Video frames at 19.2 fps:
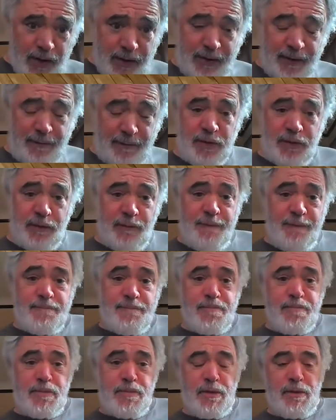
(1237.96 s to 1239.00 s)
Um,
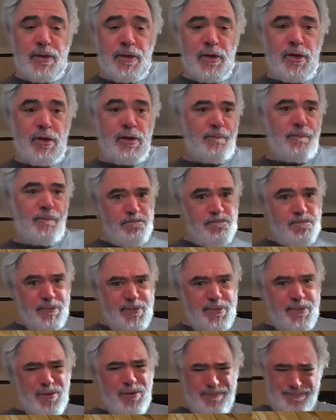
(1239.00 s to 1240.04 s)

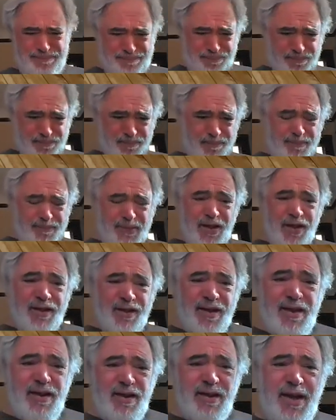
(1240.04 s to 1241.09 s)
now,
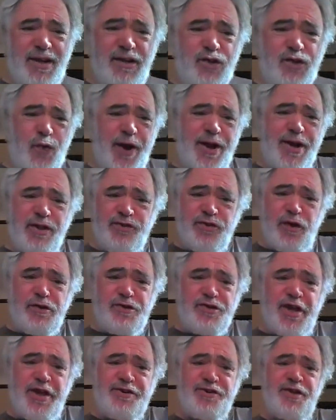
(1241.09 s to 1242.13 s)
can, can a trade
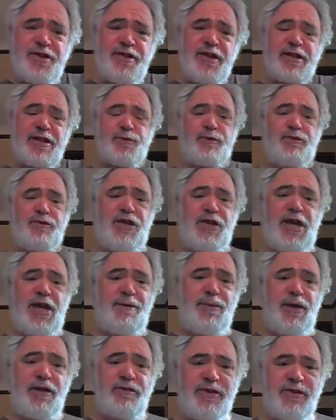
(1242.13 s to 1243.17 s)
association, that's what TA
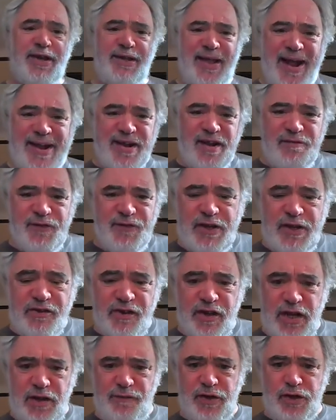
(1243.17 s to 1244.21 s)
means, can that convince
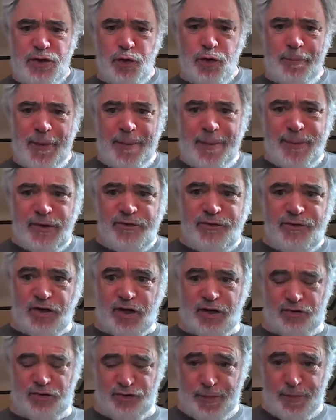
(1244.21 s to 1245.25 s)
individual members to
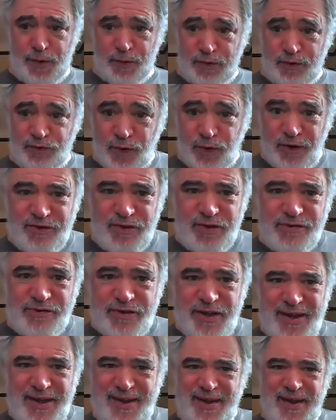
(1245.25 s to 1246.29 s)
contribute resources?